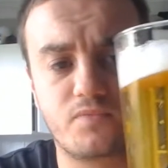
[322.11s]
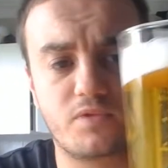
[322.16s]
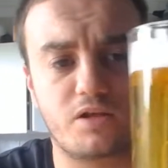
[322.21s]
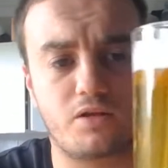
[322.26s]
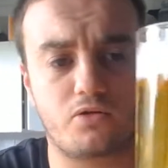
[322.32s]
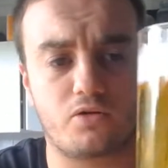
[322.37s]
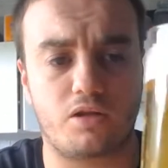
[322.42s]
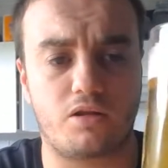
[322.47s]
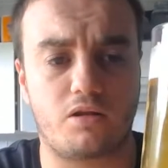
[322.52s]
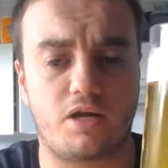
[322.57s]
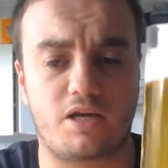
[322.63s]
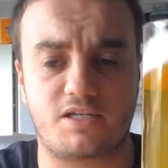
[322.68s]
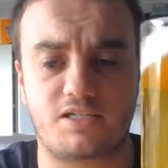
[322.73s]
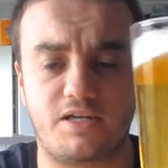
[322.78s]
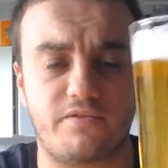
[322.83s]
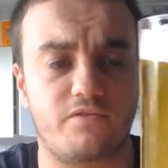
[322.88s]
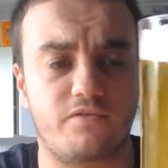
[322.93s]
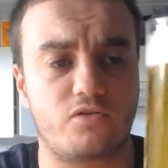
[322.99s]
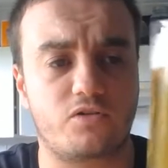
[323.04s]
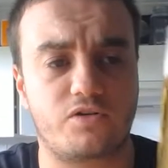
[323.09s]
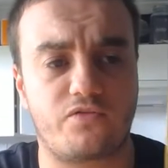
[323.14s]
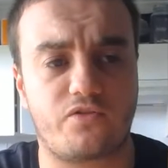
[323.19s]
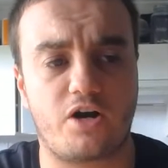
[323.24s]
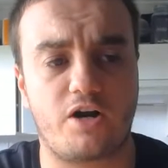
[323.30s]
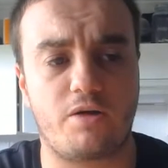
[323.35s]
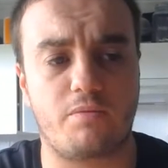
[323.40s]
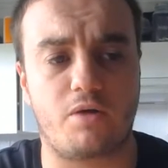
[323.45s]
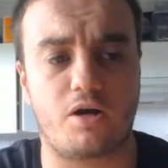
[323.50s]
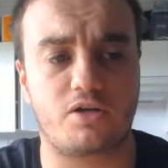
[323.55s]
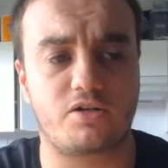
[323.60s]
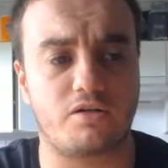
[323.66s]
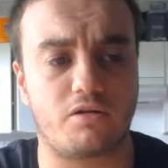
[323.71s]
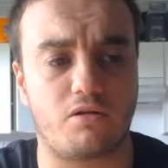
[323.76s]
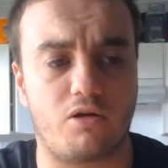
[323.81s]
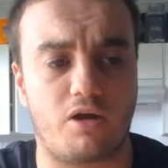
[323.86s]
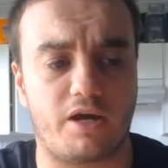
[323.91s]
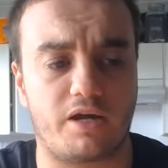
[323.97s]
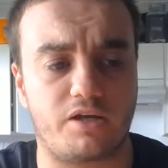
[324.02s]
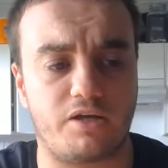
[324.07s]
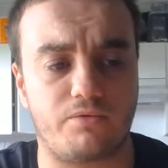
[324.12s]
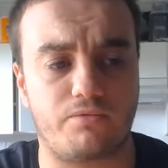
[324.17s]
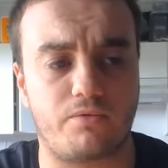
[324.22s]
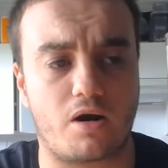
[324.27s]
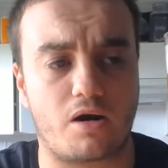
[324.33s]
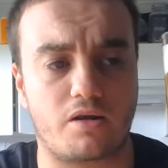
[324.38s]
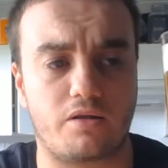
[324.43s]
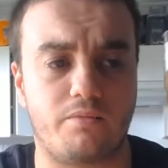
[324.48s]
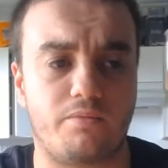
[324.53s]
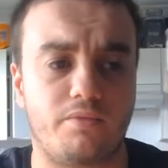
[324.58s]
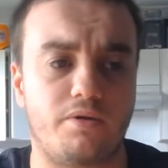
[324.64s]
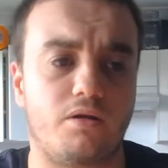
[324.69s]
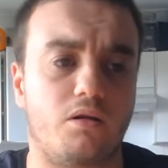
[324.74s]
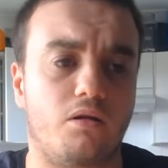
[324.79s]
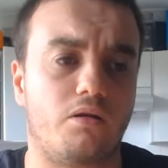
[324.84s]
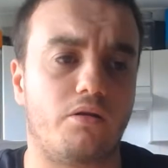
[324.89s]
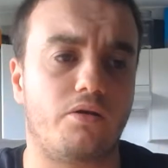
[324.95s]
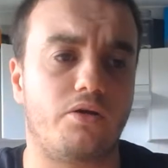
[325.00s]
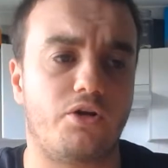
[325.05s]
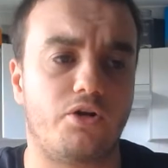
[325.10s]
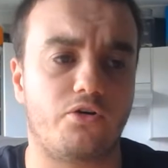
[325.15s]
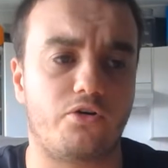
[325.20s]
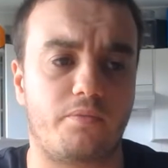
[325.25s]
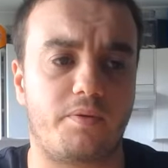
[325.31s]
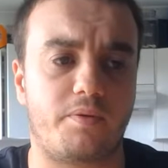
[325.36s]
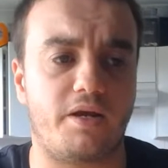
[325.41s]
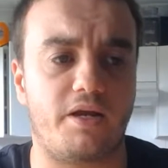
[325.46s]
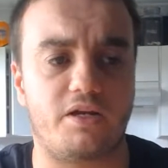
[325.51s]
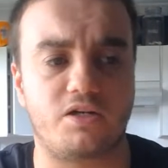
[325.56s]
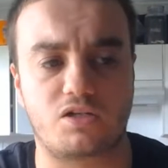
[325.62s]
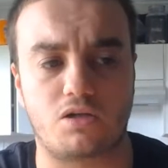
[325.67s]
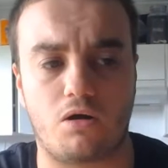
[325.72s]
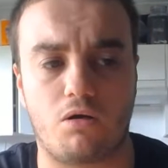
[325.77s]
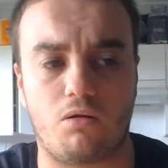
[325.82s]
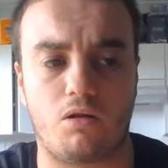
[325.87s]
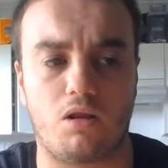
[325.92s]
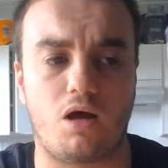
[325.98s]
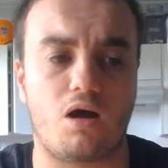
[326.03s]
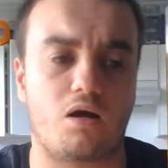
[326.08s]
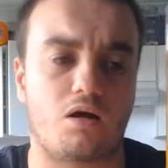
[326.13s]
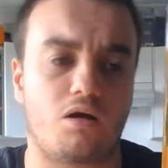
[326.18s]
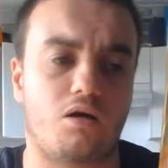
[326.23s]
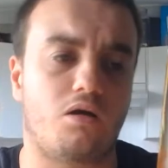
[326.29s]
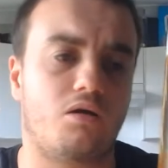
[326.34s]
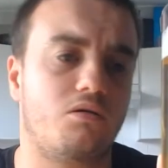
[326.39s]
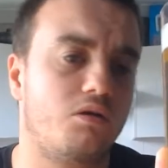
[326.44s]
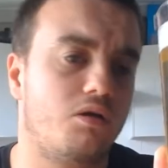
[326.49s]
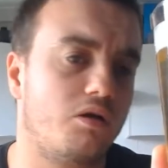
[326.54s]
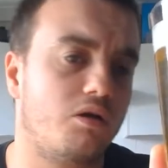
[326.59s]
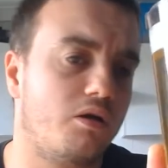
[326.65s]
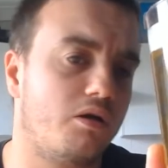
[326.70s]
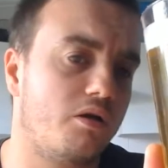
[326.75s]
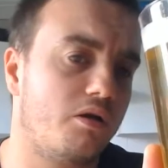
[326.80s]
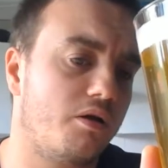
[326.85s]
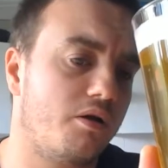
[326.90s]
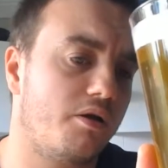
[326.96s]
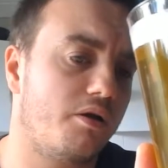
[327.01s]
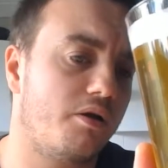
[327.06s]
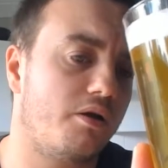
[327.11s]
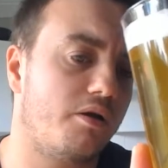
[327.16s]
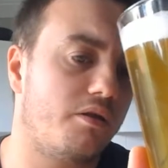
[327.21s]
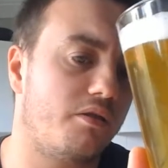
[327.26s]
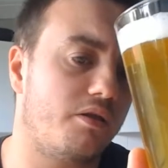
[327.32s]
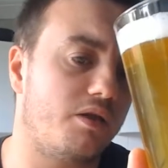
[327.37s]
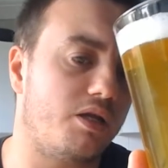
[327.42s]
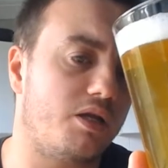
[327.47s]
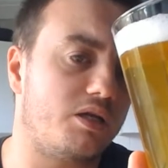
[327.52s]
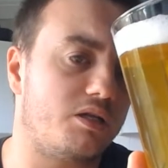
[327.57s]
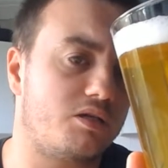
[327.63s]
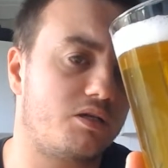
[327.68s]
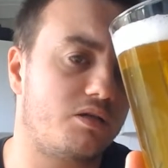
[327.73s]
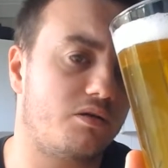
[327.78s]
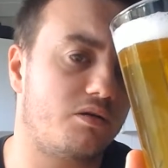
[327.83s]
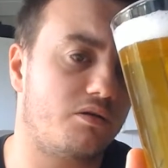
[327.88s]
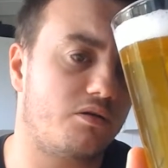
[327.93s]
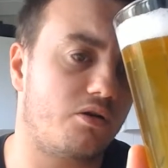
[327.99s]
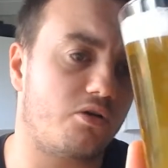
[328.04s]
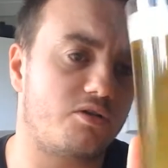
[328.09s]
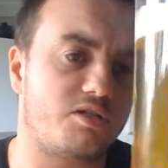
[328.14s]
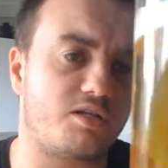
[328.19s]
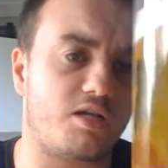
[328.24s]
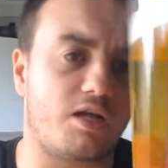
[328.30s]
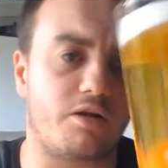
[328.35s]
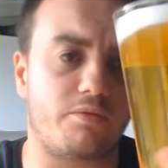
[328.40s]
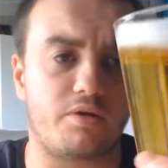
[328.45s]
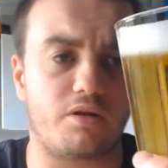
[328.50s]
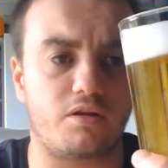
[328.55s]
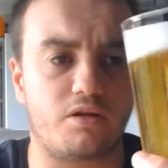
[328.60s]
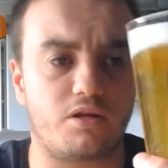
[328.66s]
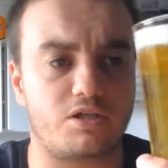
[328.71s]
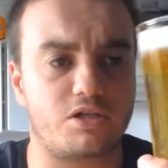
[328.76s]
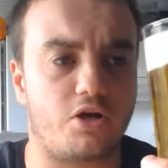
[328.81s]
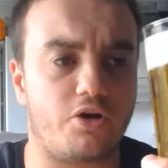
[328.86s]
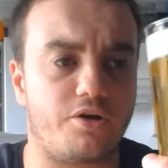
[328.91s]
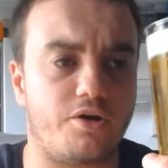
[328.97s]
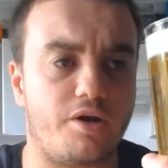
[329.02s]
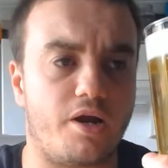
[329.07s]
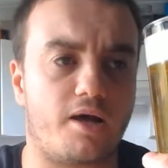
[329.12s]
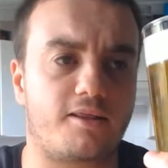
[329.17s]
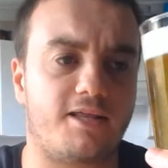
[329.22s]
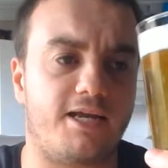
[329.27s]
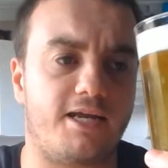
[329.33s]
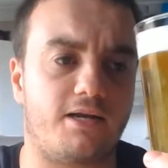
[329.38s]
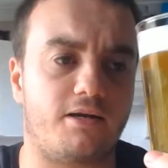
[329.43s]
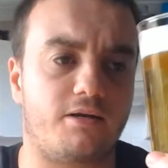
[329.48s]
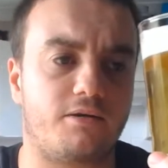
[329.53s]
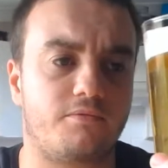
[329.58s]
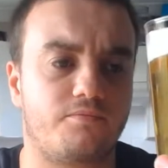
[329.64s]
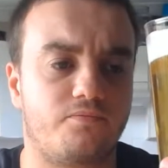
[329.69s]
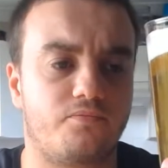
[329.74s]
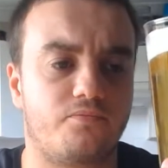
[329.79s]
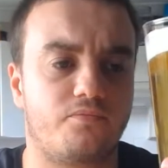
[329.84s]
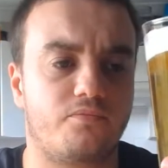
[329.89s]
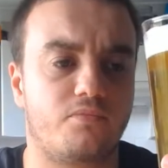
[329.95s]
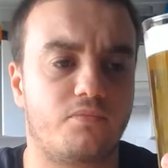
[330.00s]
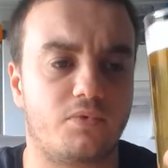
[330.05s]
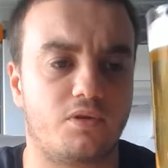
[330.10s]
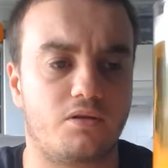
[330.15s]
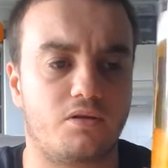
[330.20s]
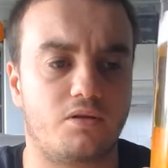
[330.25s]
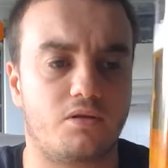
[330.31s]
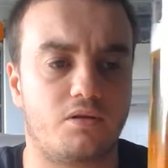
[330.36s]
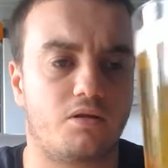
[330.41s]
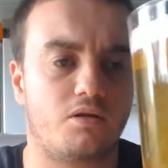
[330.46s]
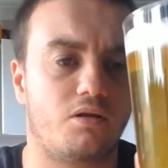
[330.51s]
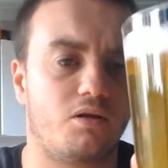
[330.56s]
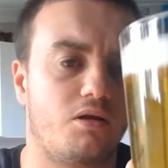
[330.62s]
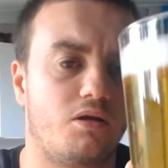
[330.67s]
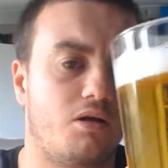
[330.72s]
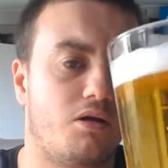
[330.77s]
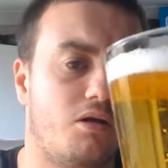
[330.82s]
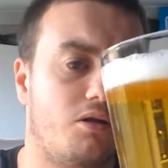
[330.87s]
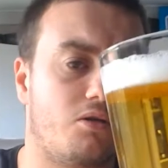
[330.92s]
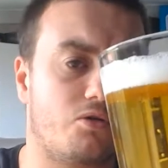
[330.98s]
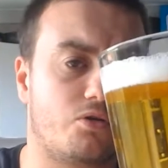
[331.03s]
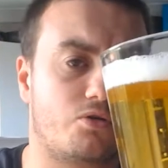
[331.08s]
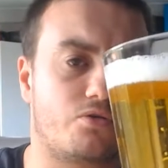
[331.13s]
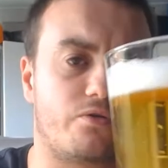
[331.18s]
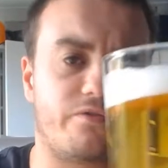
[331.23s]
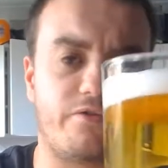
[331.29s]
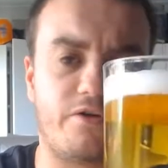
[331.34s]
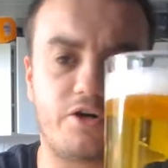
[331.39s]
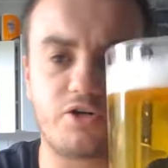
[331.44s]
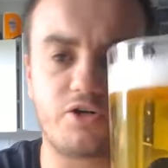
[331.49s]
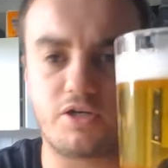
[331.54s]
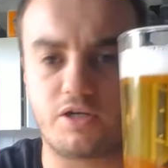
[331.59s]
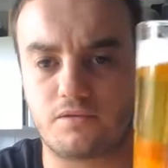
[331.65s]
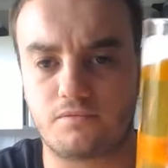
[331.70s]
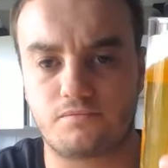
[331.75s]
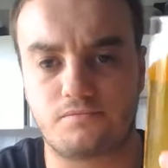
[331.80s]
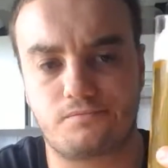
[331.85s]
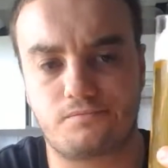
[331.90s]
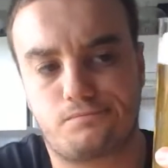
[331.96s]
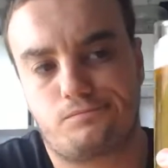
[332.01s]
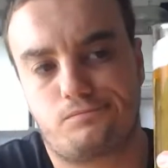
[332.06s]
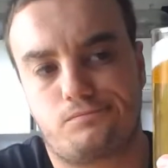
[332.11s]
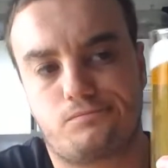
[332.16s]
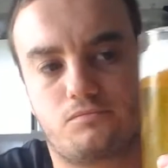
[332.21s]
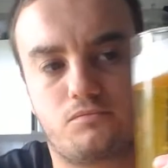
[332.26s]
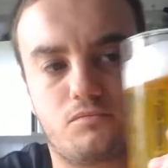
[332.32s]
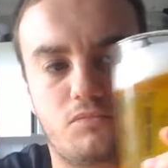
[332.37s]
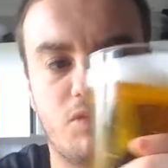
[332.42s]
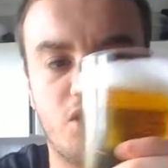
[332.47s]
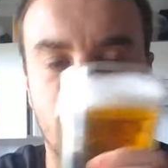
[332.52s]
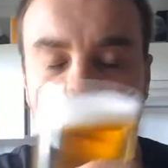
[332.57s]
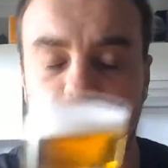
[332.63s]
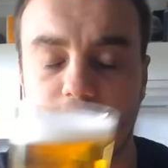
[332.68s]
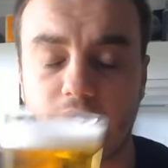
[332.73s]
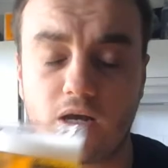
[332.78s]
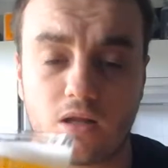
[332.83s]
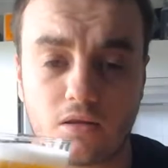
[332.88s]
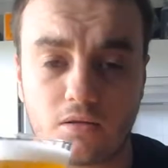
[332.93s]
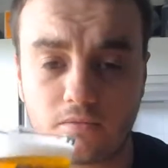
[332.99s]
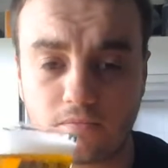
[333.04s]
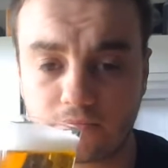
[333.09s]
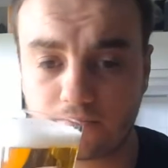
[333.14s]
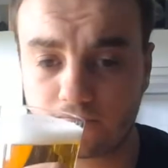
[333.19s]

Like I said, it looks very much like your run-of-the-mill European style lager. There's no sediment, there's no nothing. Looks refreshing. The smell.